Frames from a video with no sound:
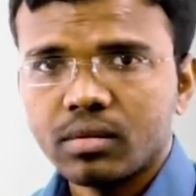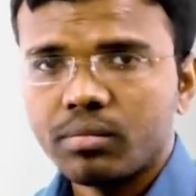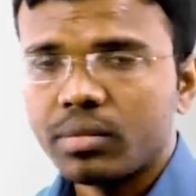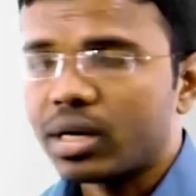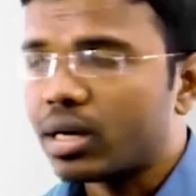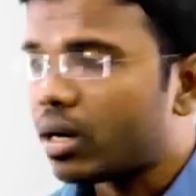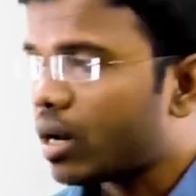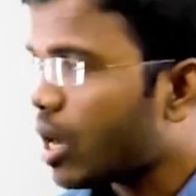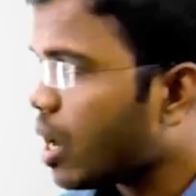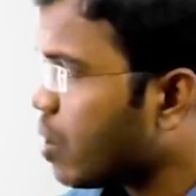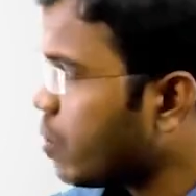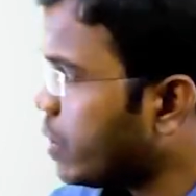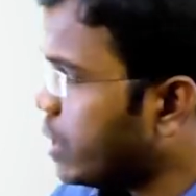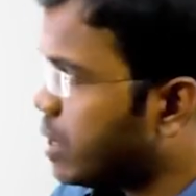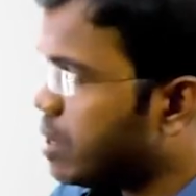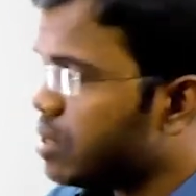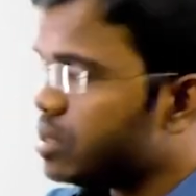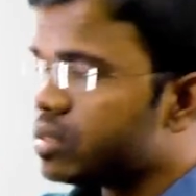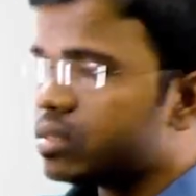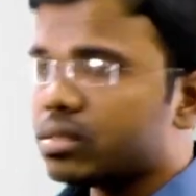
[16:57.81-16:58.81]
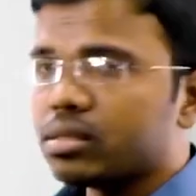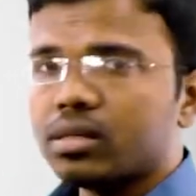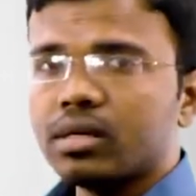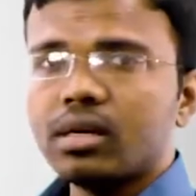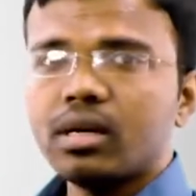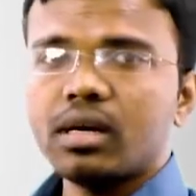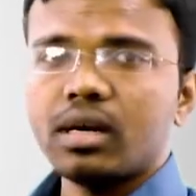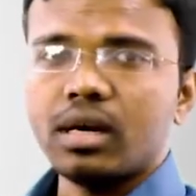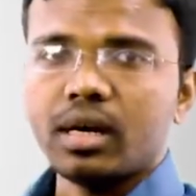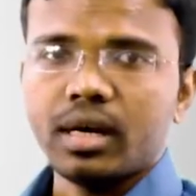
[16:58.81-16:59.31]
But now it is
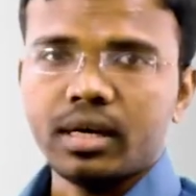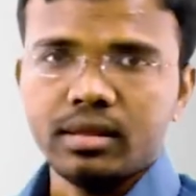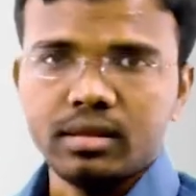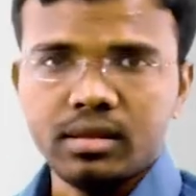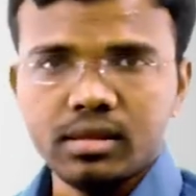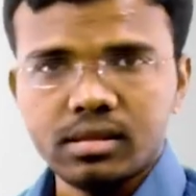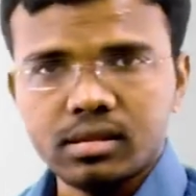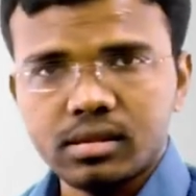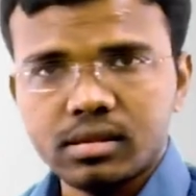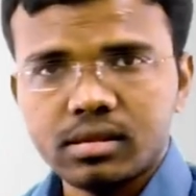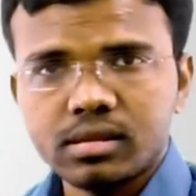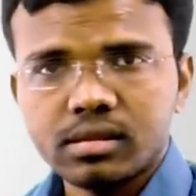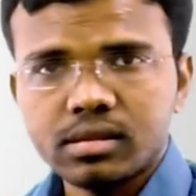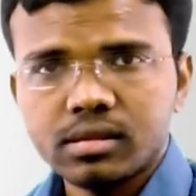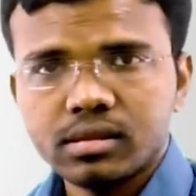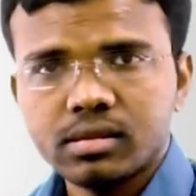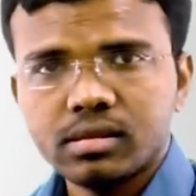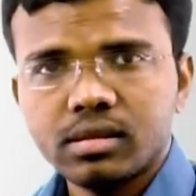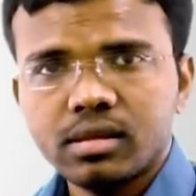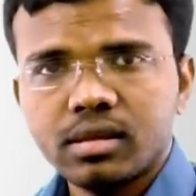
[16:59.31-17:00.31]
like this